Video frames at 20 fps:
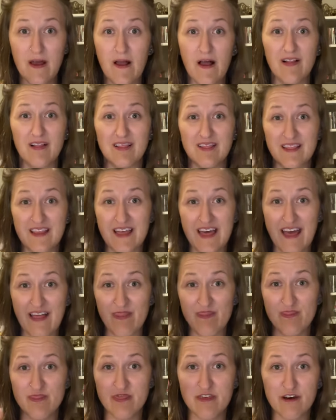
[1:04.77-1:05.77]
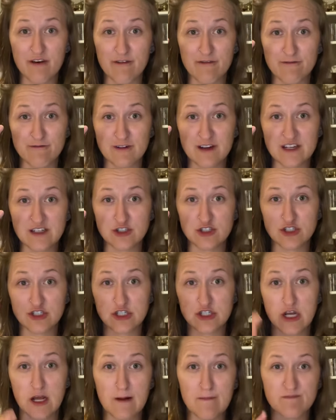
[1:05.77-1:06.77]
led the French
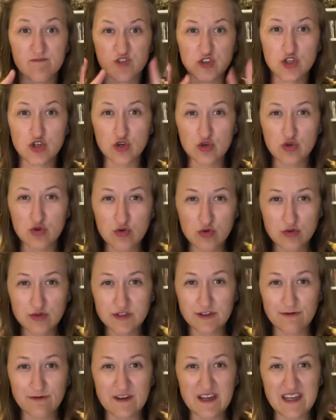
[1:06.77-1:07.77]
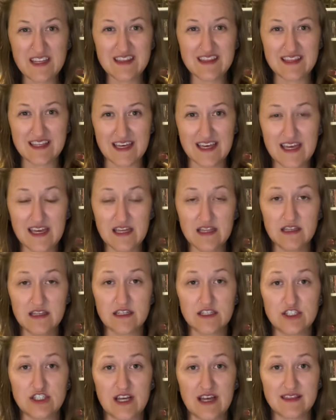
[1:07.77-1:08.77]
to defeat the
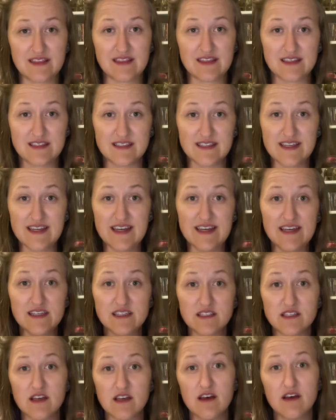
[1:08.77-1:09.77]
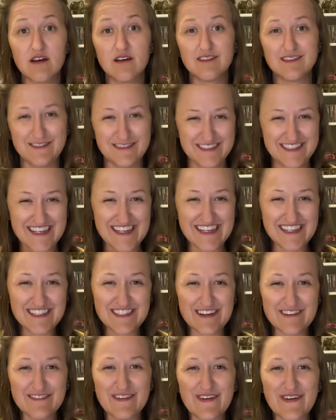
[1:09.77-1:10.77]
English at the Siege
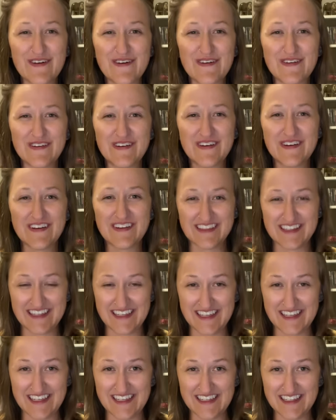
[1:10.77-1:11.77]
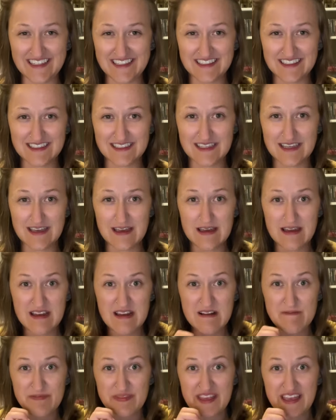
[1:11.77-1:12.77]
of Orleans.
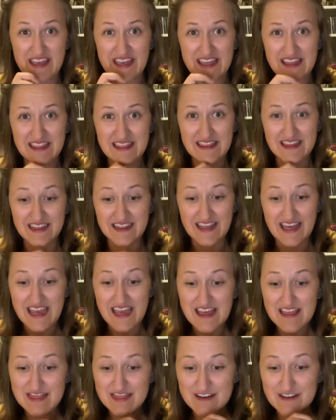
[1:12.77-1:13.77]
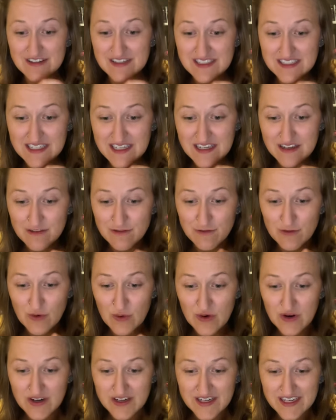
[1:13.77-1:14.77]
In the late
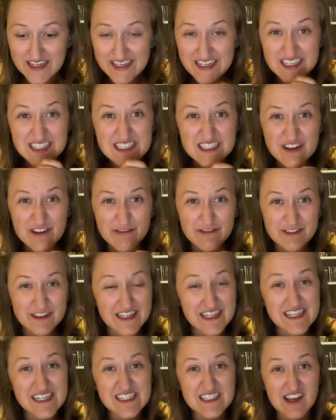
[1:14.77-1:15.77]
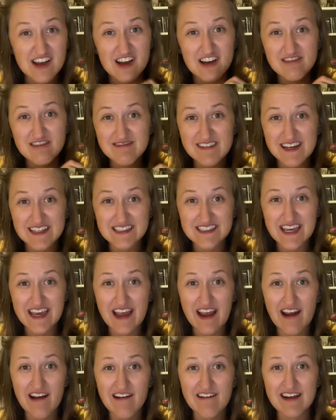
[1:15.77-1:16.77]
1340s, fleas on rats
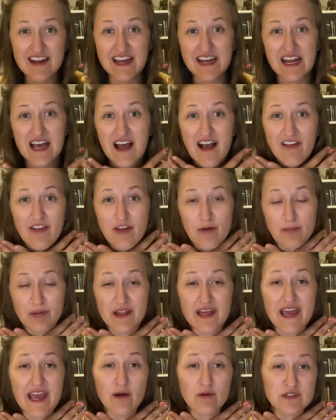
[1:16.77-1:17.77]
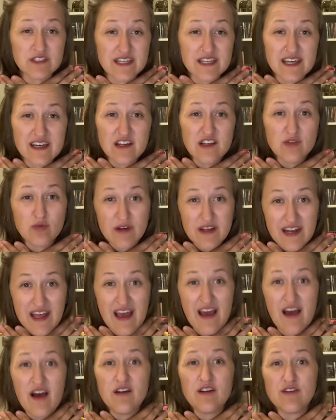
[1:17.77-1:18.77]
carried the plague which killed 1
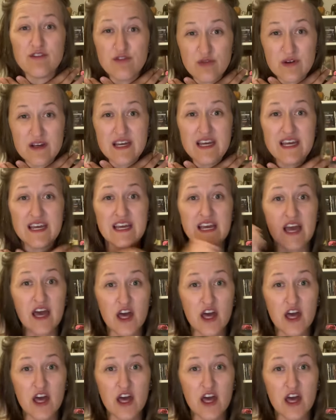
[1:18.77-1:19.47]
out of 3